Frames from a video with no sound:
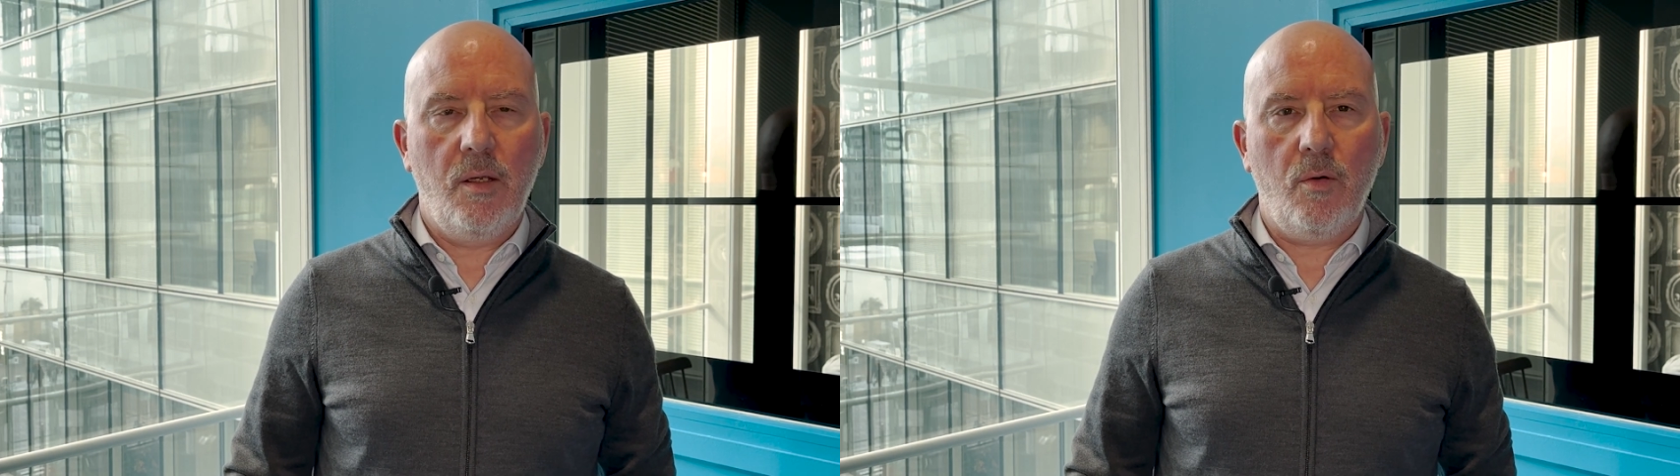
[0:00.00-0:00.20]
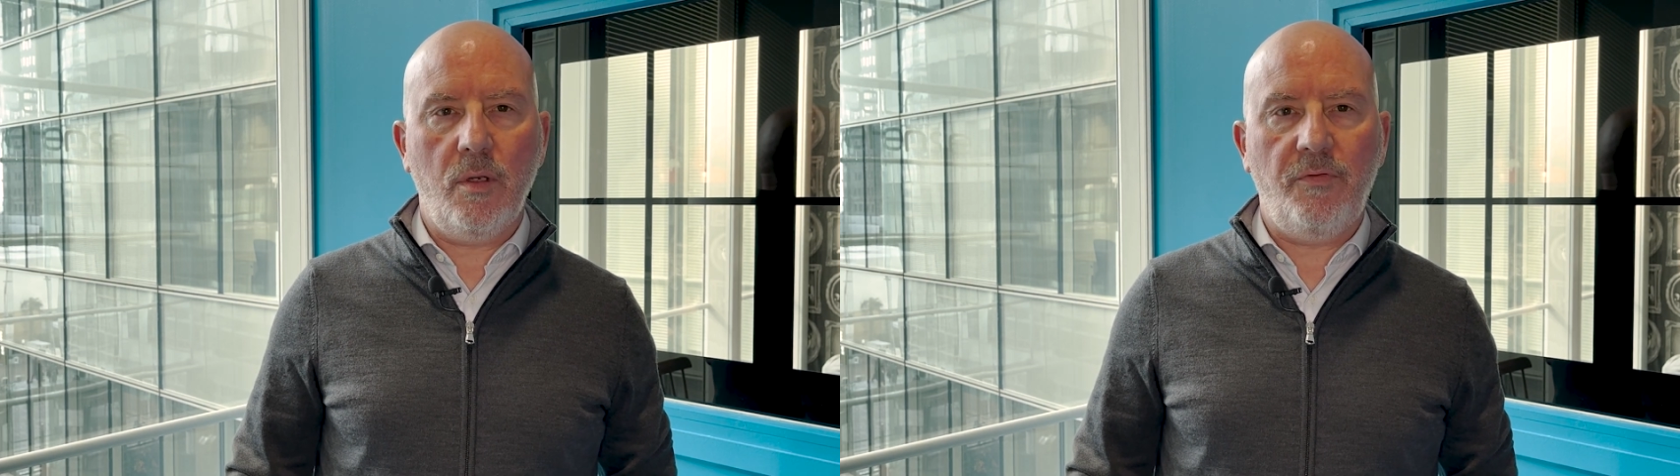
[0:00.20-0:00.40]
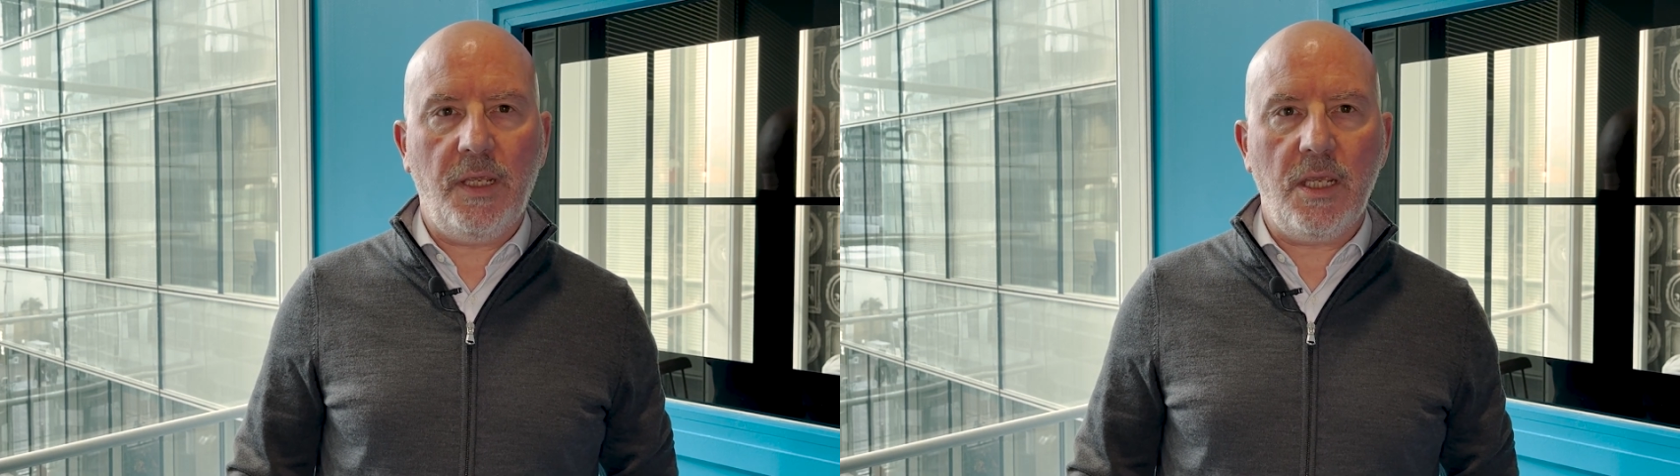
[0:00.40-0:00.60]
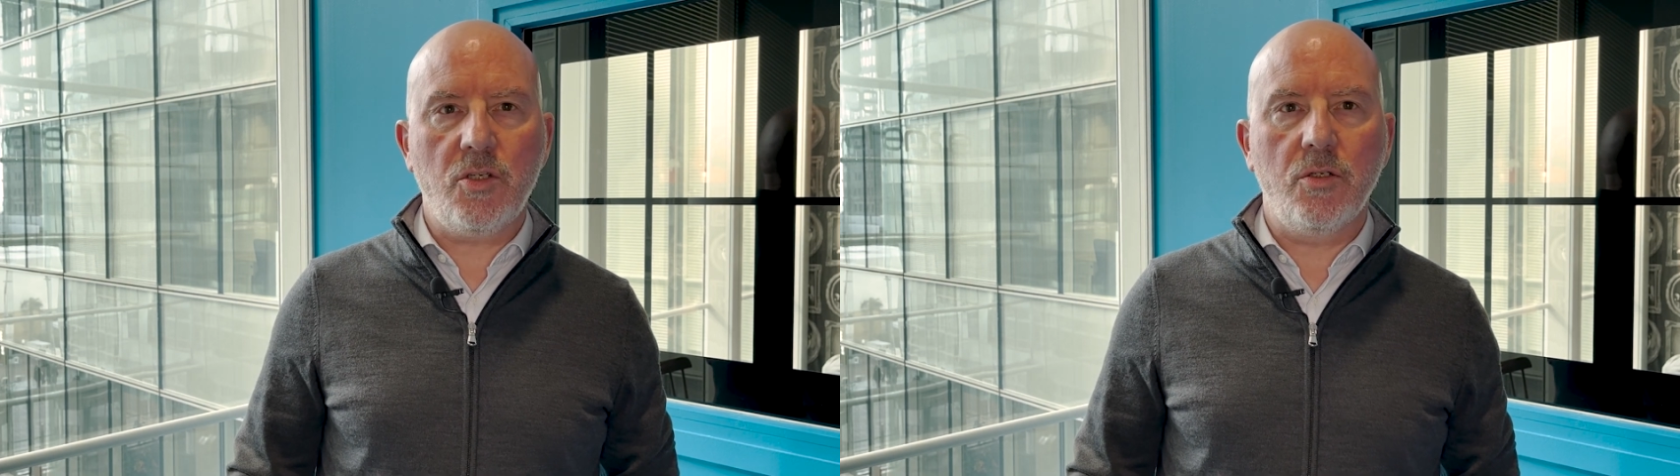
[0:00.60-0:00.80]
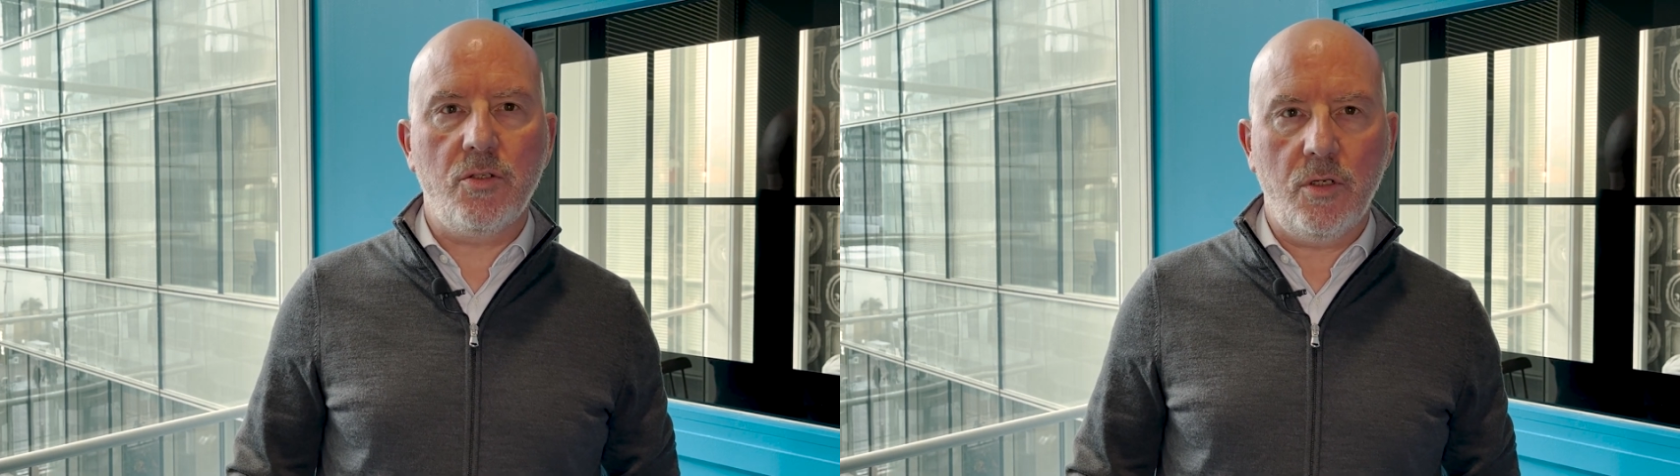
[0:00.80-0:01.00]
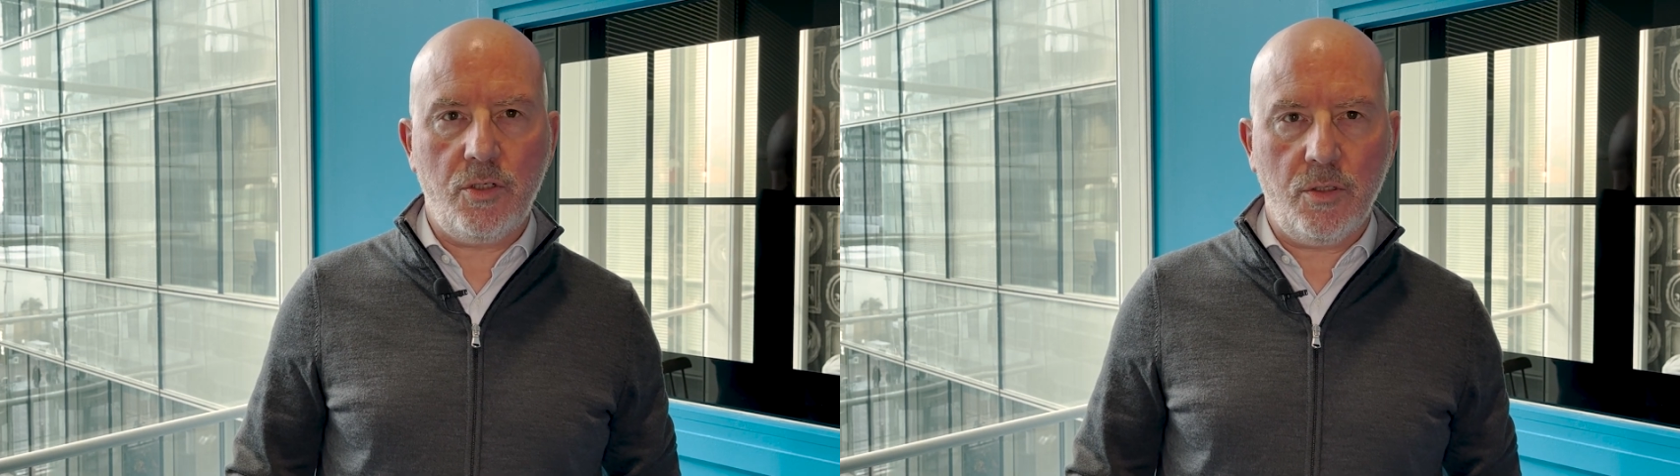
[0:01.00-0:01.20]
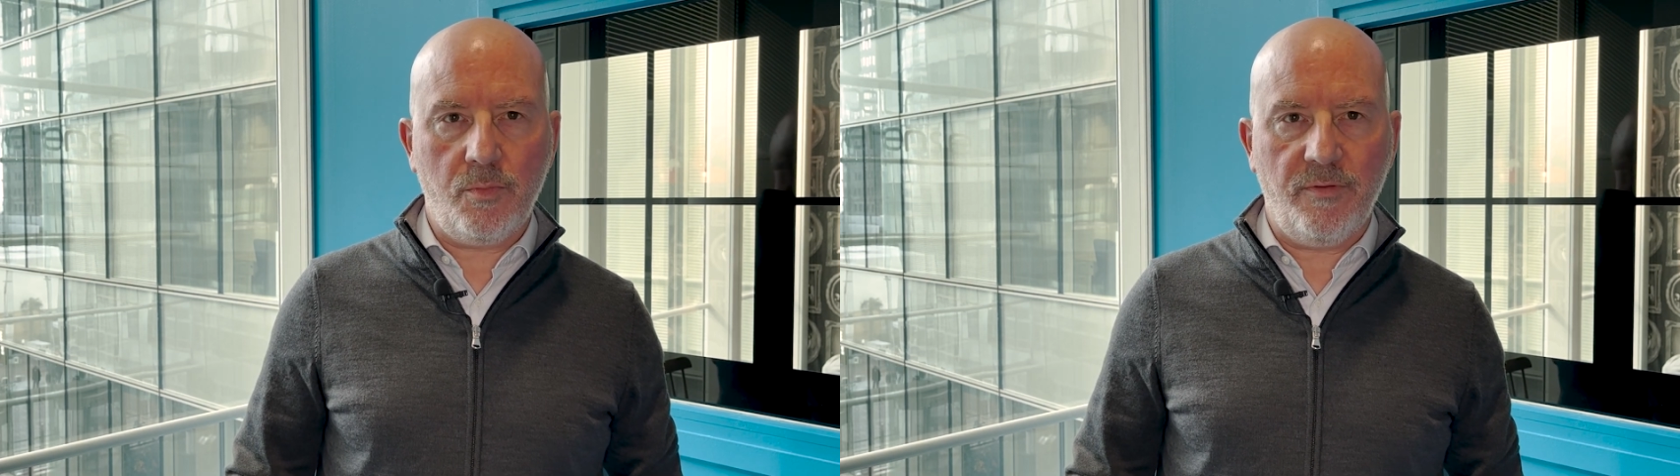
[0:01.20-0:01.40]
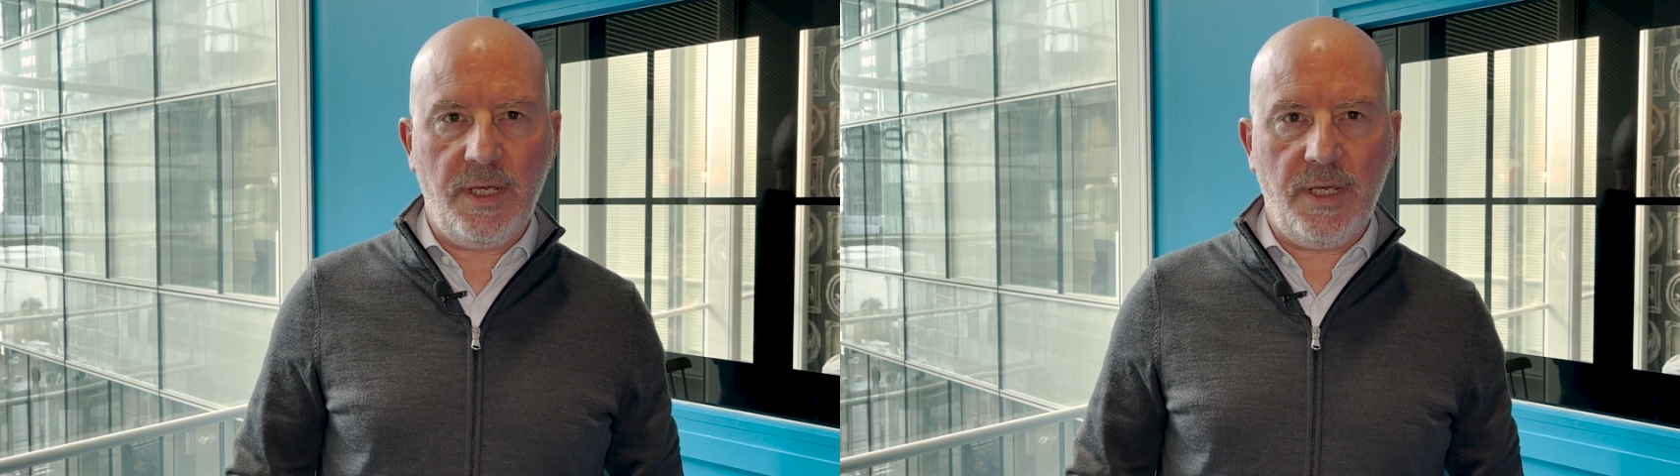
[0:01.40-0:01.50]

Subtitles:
quantification solution provide.